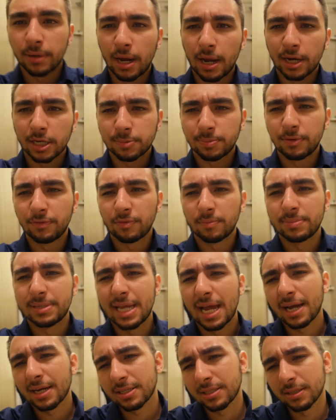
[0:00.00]
COD XP from
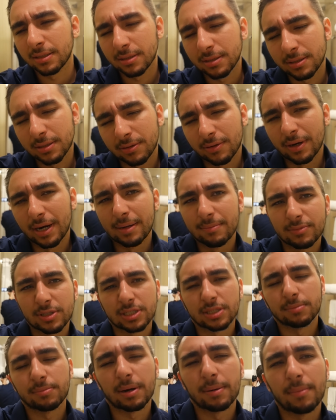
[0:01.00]
Texas. Their
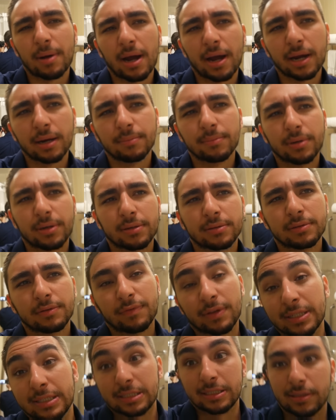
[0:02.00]
names slip my mind, but if
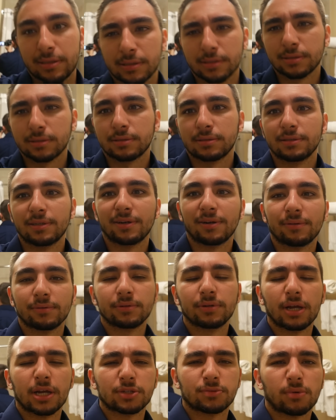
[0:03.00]
they see this, you know,
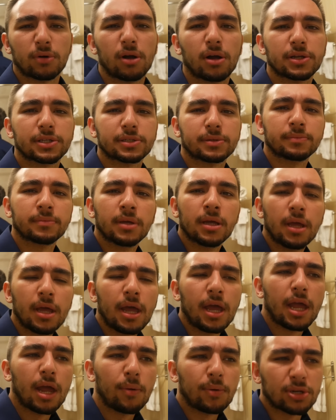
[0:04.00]
you guys were awesome.
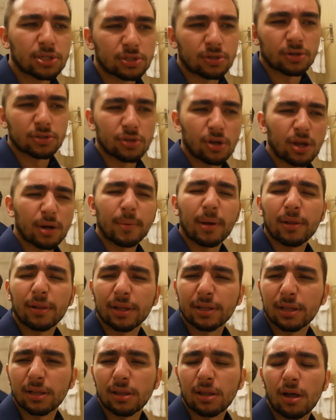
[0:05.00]
And we just started talking about
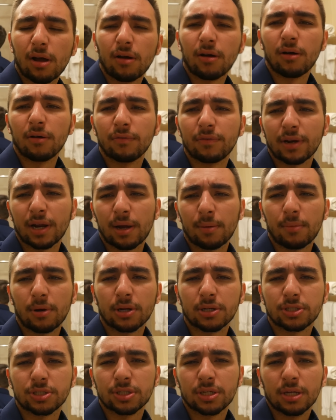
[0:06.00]
like love and how
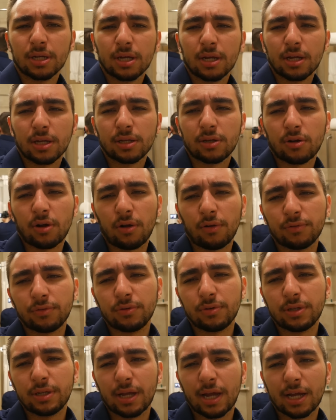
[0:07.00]
much Call of
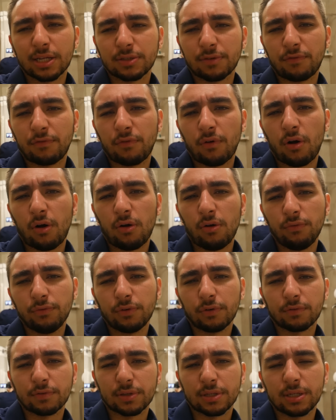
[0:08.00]
Duty has
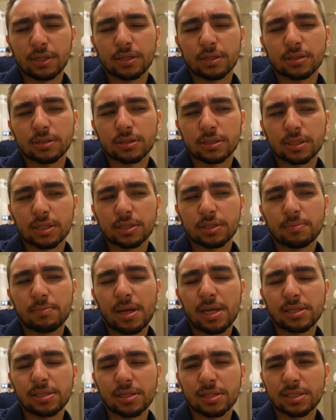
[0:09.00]
evolved over the years, and it's
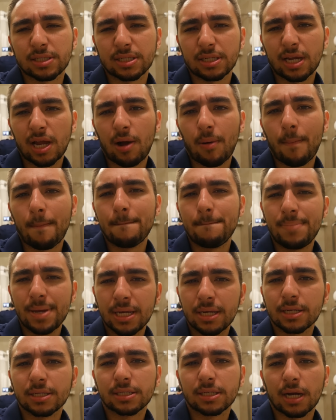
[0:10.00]
amazing to see how
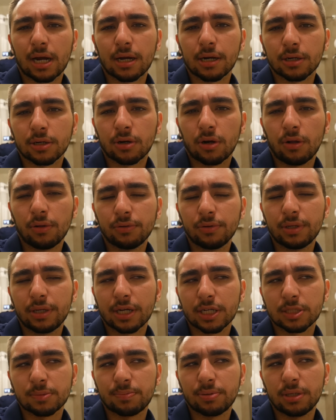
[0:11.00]
big it's gotten. Call of
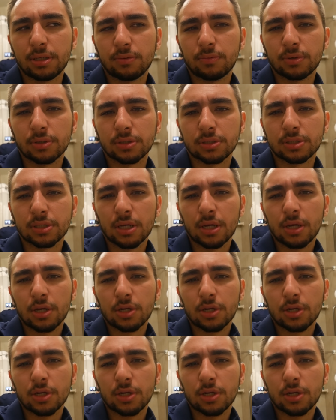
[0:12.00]
Duty XP was